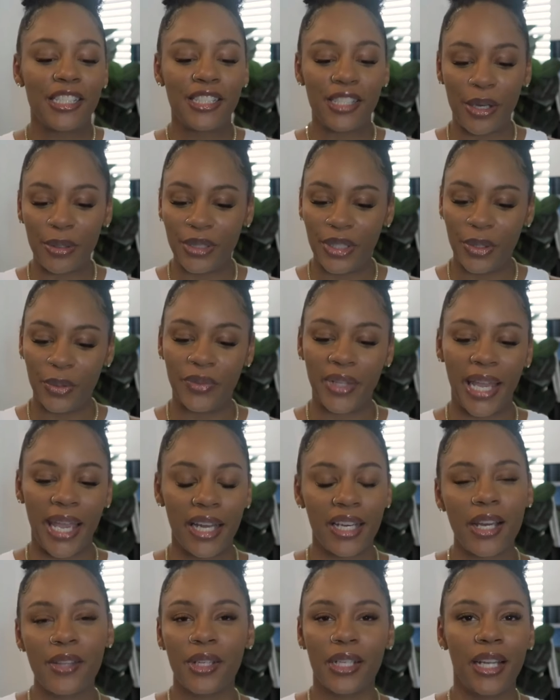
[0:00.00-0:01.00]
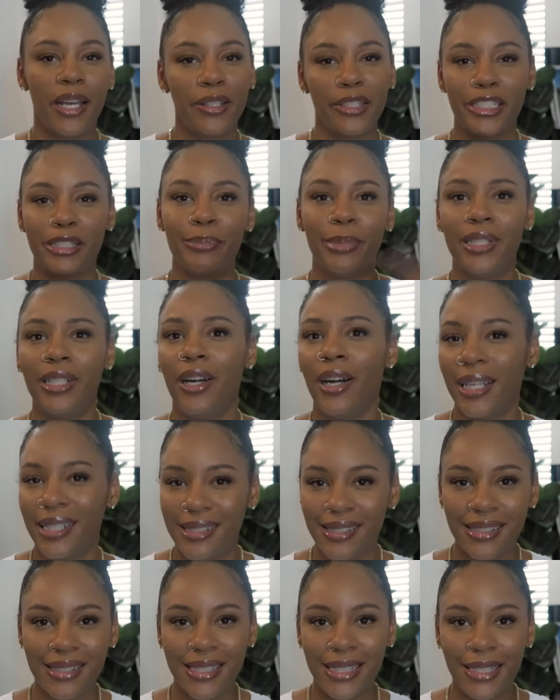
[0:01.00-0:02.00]
So cute. They had other colors, but
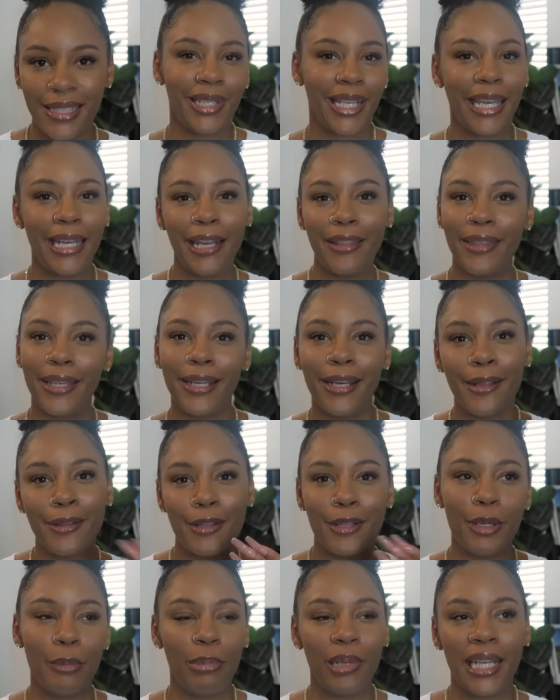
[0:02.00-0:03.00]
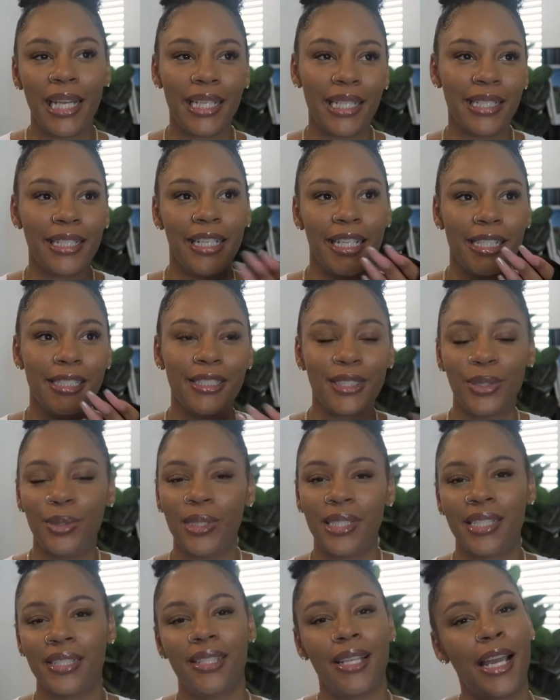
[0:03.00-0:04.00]
honestly, anything other than black in a cat
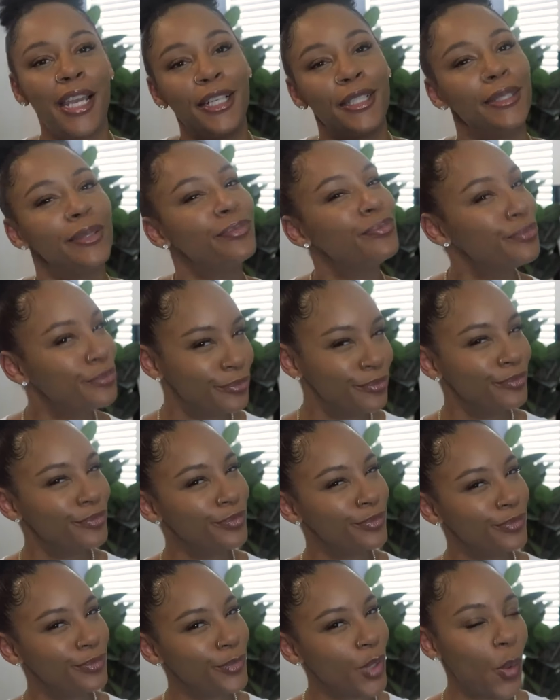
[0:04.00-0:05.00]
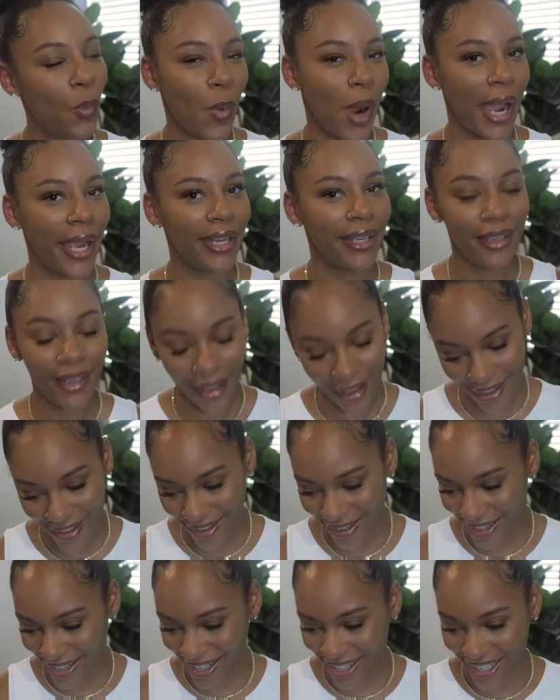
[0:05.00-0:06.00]
suit is like, why?
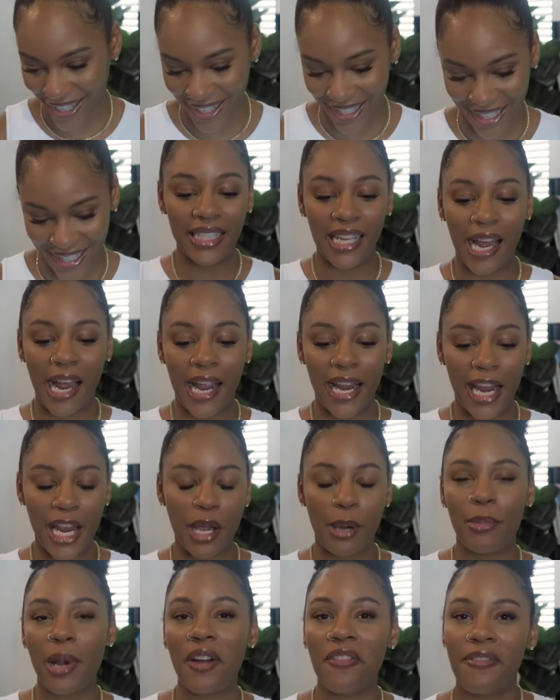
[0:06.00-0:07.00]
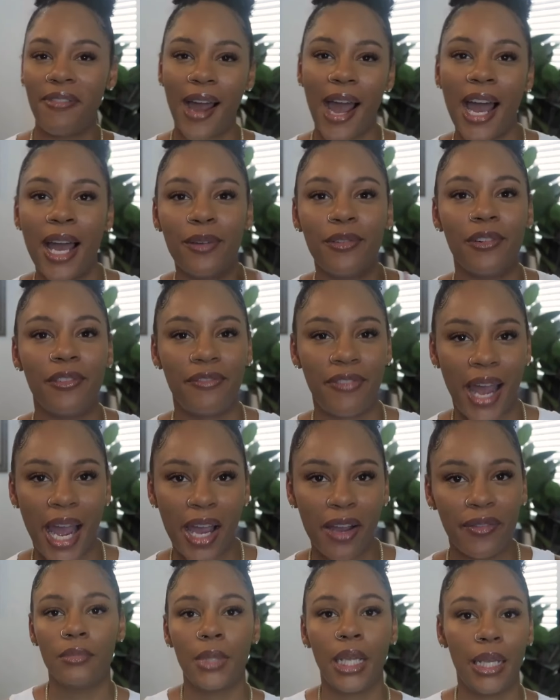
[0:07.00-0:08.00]
I am
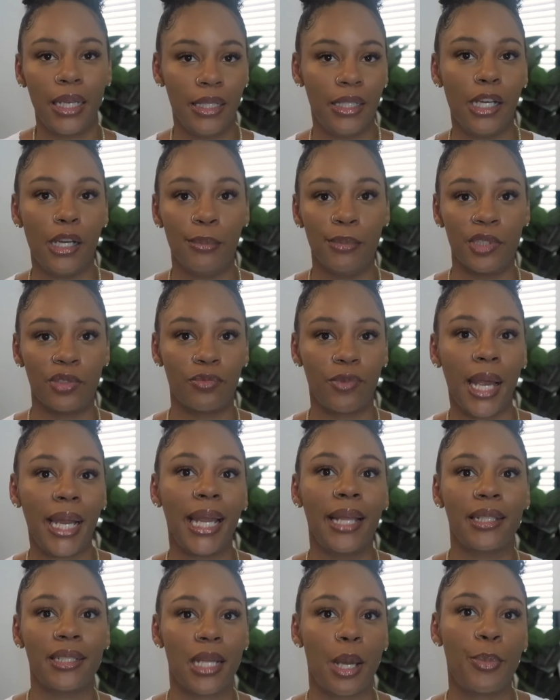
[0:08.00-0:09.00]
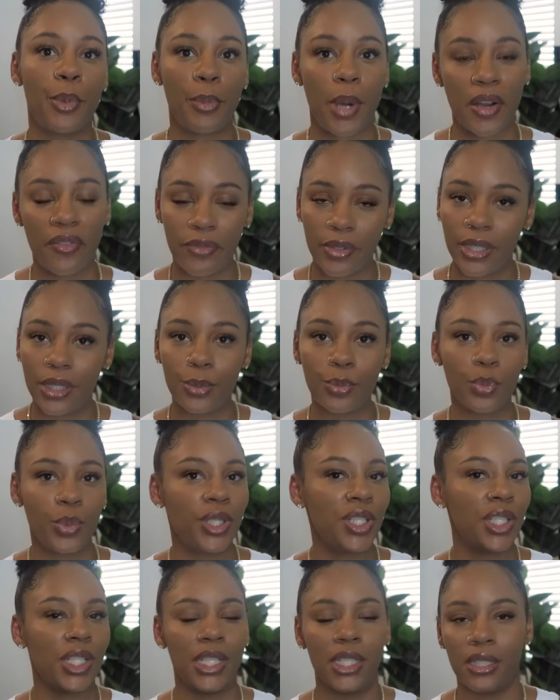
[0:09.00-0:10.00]
5'5", and it comes right at the top of my foot,
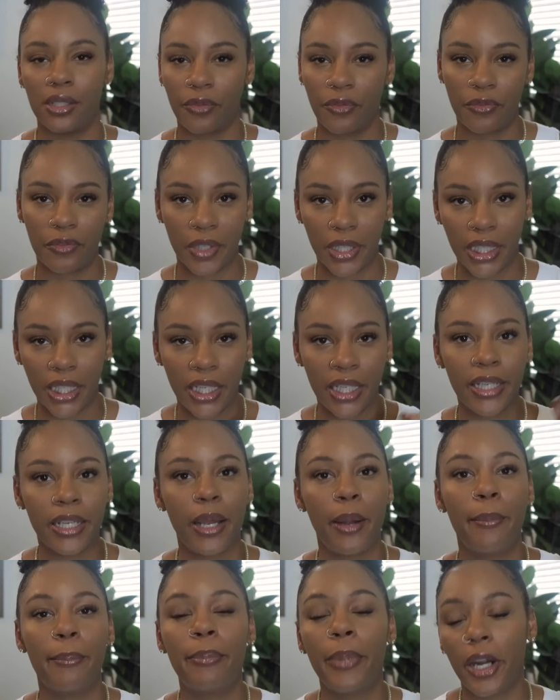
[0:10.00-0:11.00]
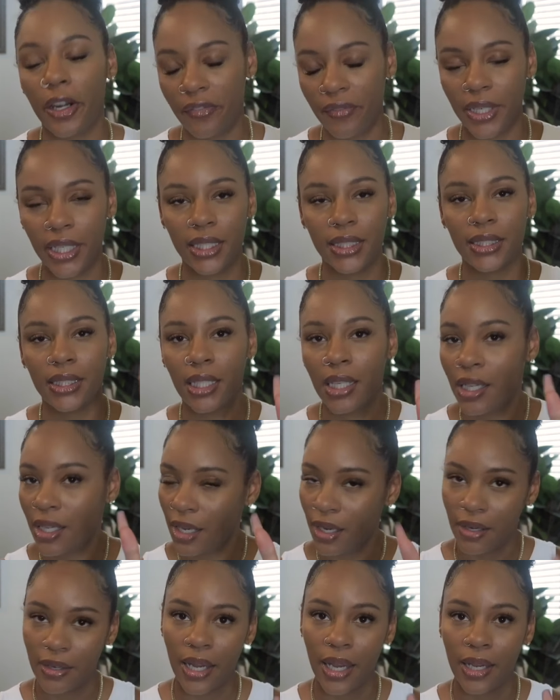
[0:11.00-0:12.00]
which is freaking perfect,
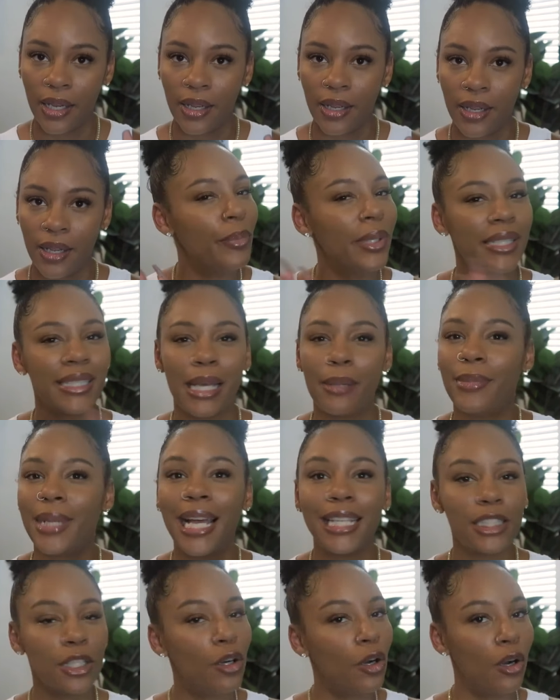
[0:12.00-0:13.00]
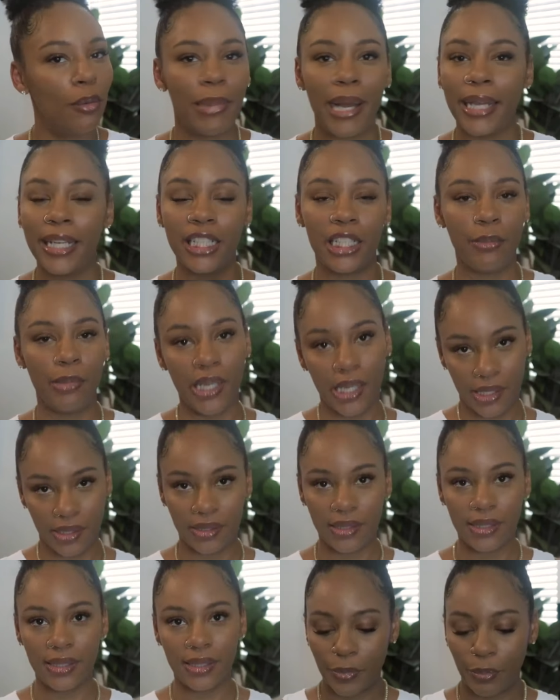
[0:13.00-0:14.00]
okay? Because I'm not tall by any
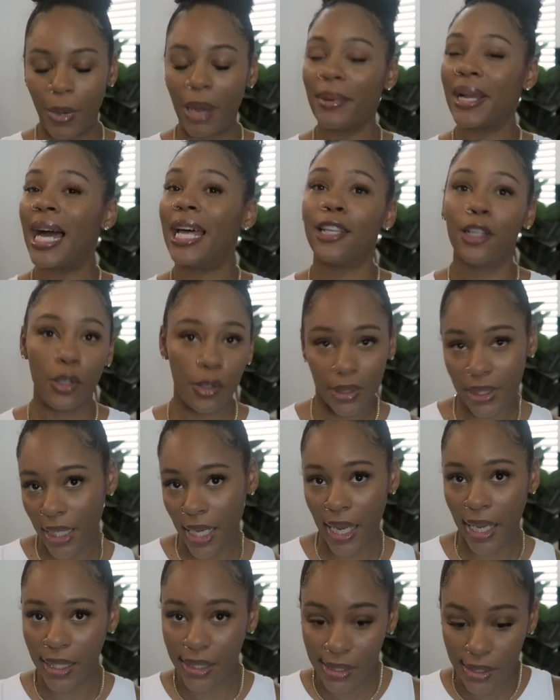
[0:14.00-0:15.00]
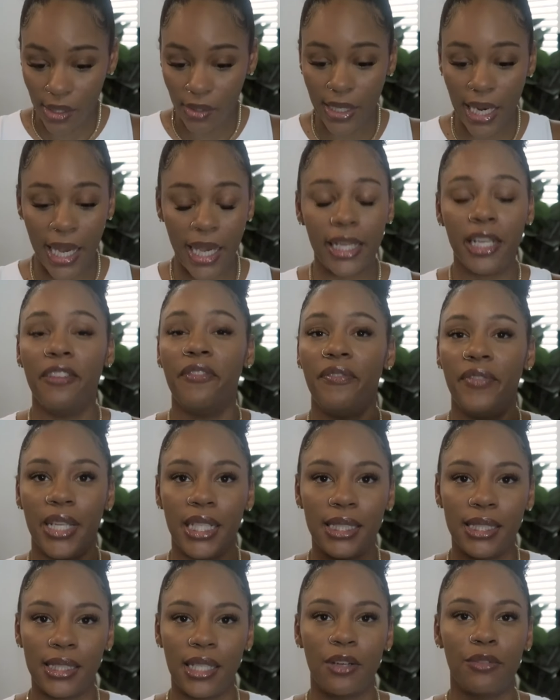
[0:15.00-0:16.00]
means. Mom got long legs, okay? And it
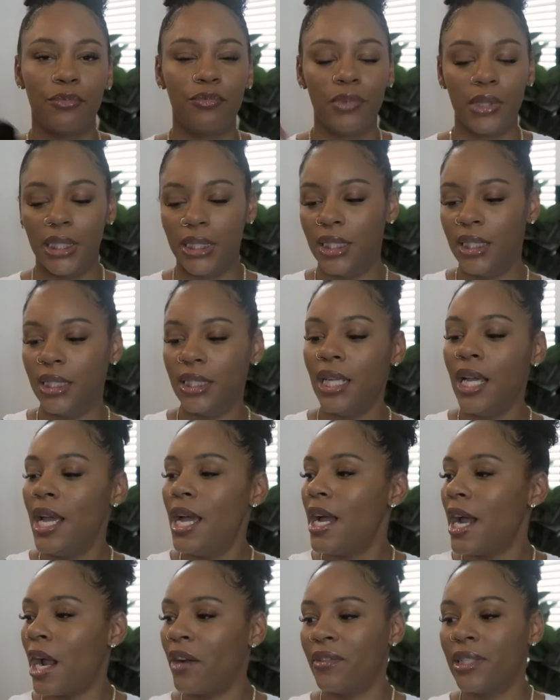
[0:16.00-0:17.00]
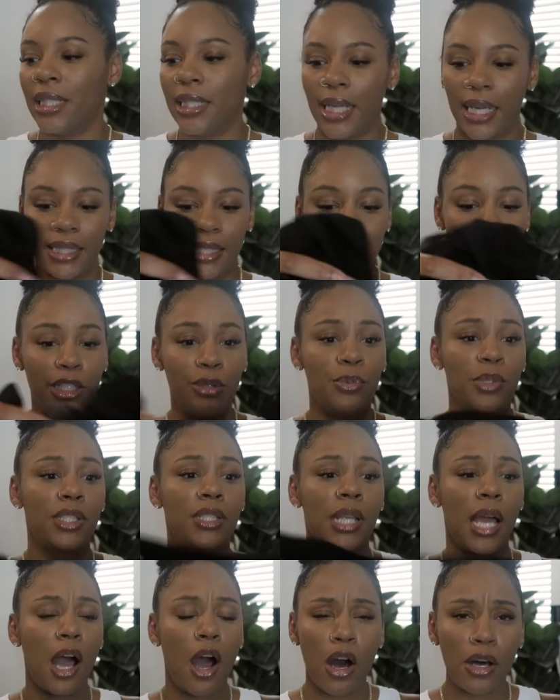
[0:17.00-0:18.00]
fits really good. I really like this. It was
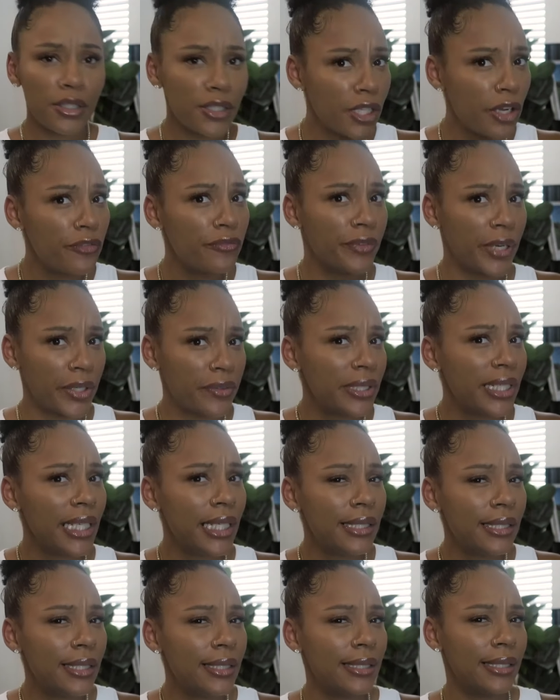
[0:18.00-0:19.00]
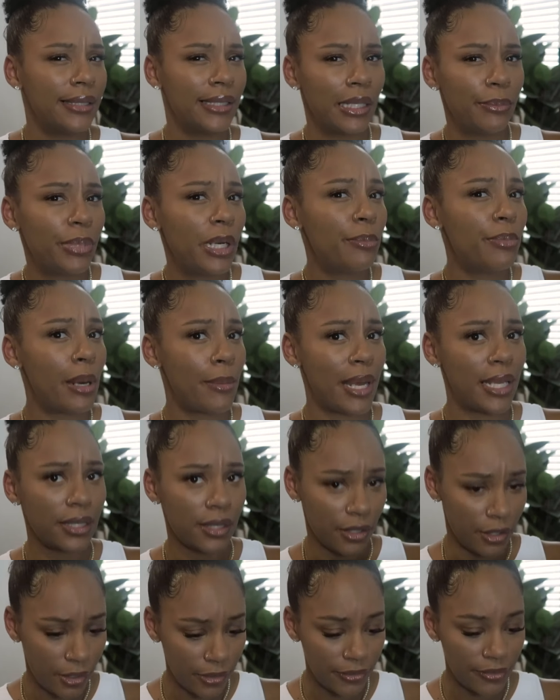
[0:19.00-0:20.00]
also very easy to zip up by
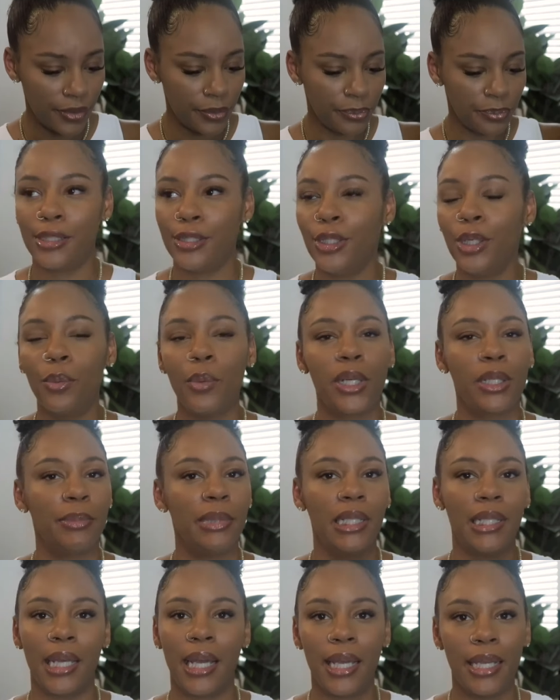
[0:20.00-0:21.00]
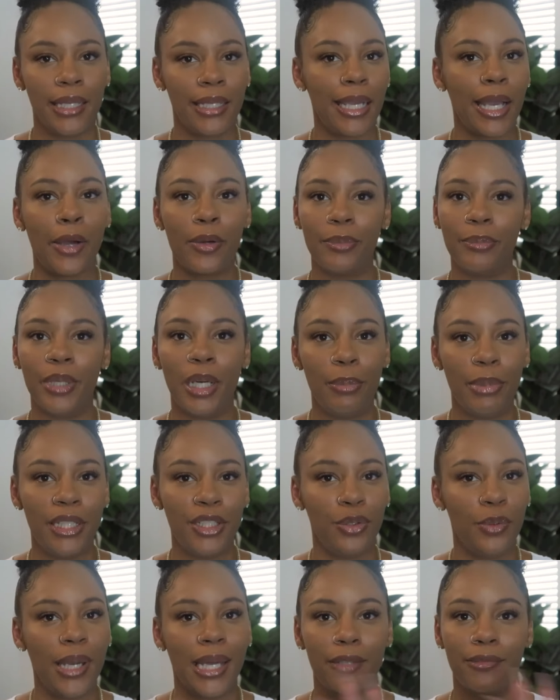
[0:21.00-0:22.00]
myself. You don't want to be like out in
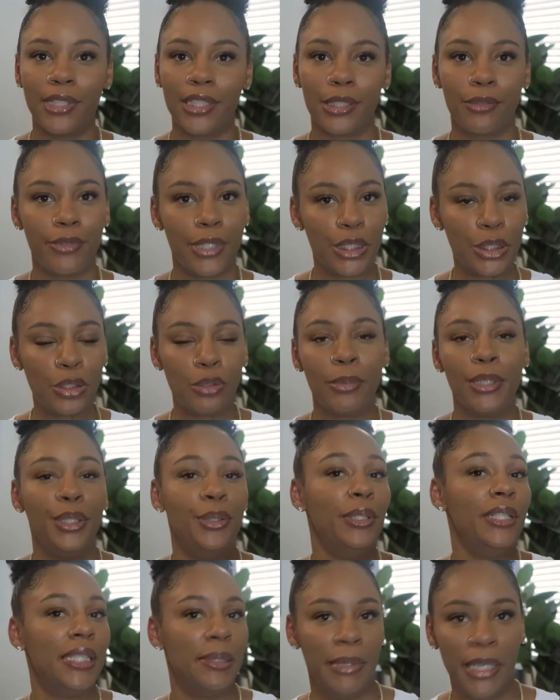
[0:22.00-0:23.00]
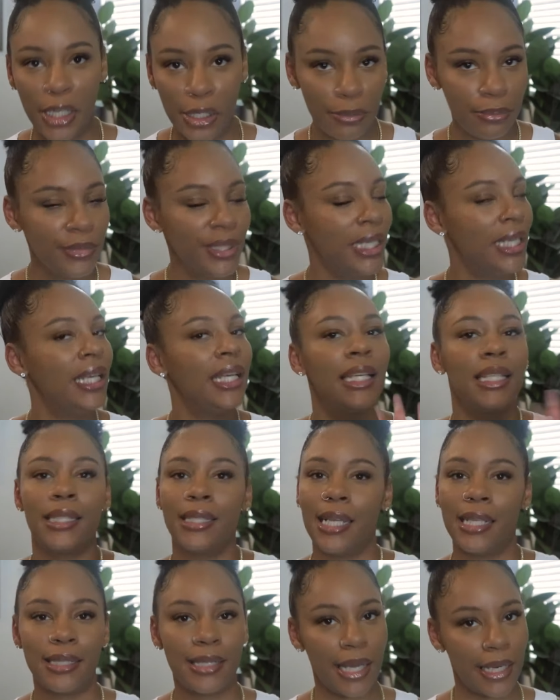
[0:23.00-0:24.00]
public, you got to run to the restroom and you need some help.
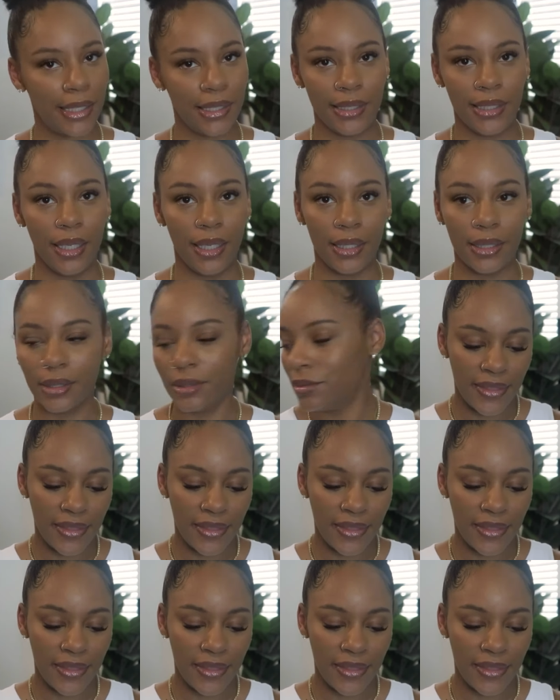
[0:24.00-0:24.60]
That's not a good look.